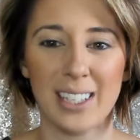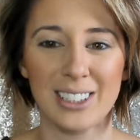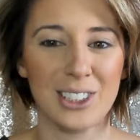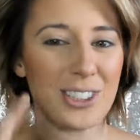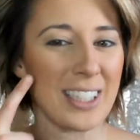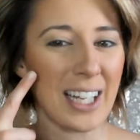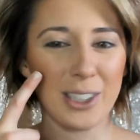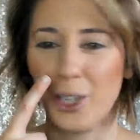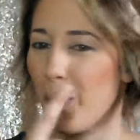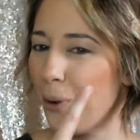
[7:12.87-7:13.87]
Do you see that
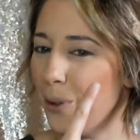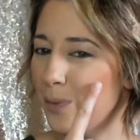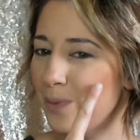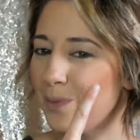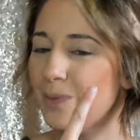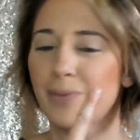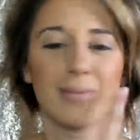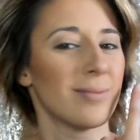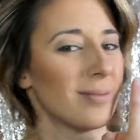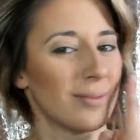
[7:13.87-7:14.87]
glow?
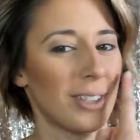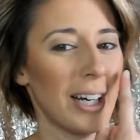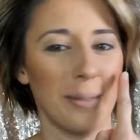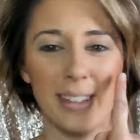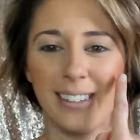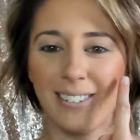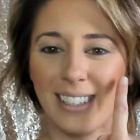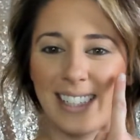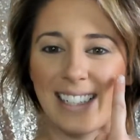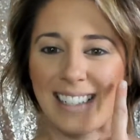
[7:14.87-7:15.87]
Where
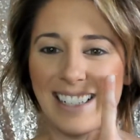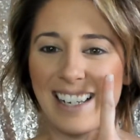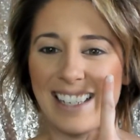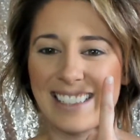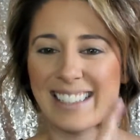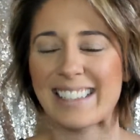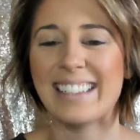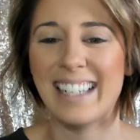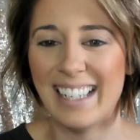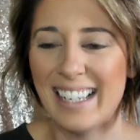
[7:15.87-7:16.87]
is it? There it is!
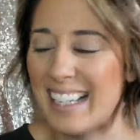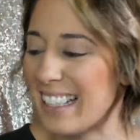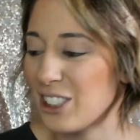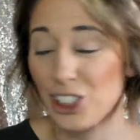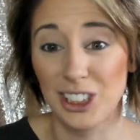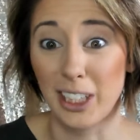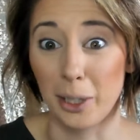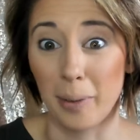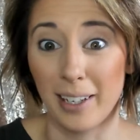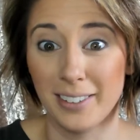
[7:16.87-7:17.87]
It's just a
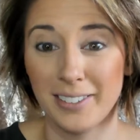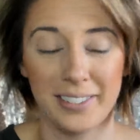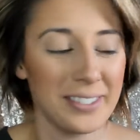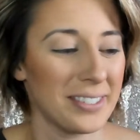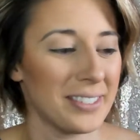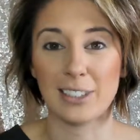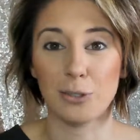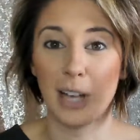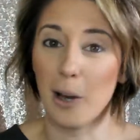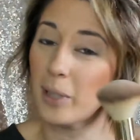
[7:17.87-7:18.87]
little bit. So
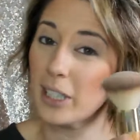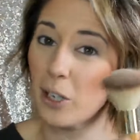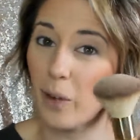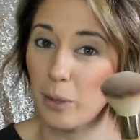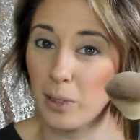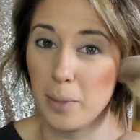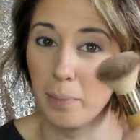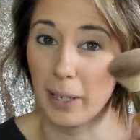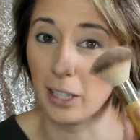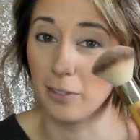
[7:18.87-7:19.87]
now I'm going to go in with a
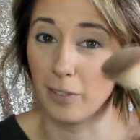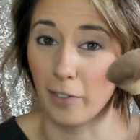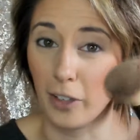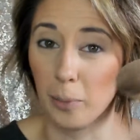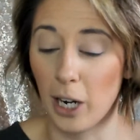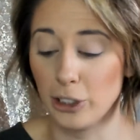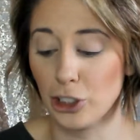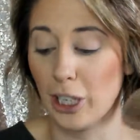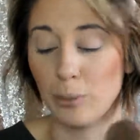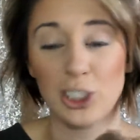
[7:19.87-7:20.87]
bigger, fluffier brush,
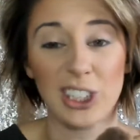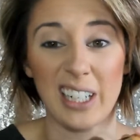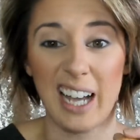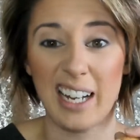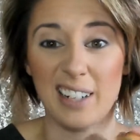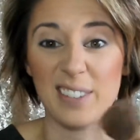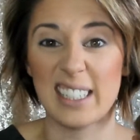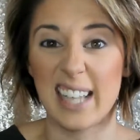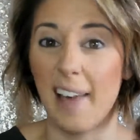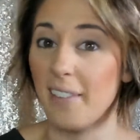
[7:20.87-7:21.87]
and I'm just going to kind of
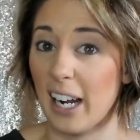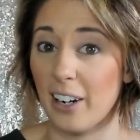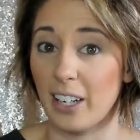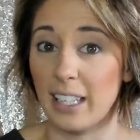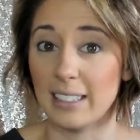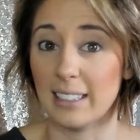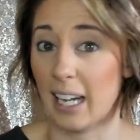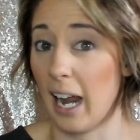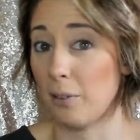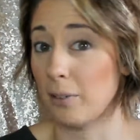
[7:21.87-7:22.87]
set the areas that
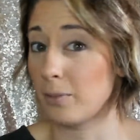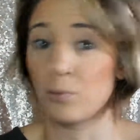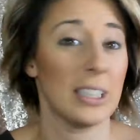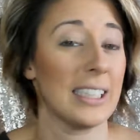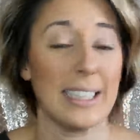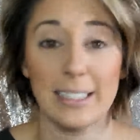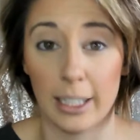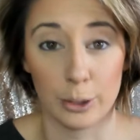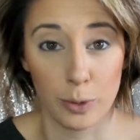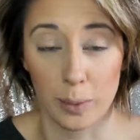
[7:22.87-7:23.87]
I really didn't
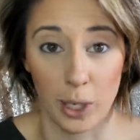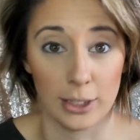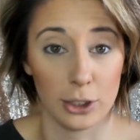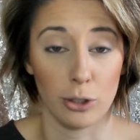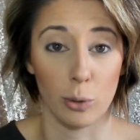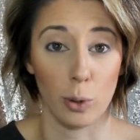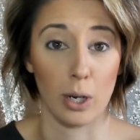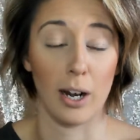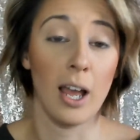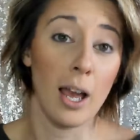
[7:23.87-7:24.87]
touch with a bronzer
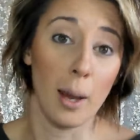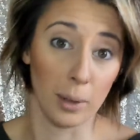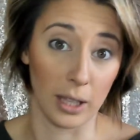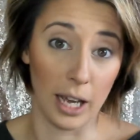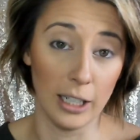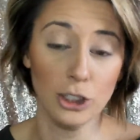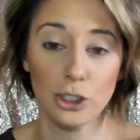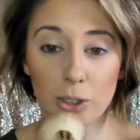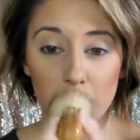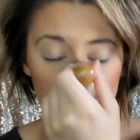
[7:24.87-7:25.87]
or blush.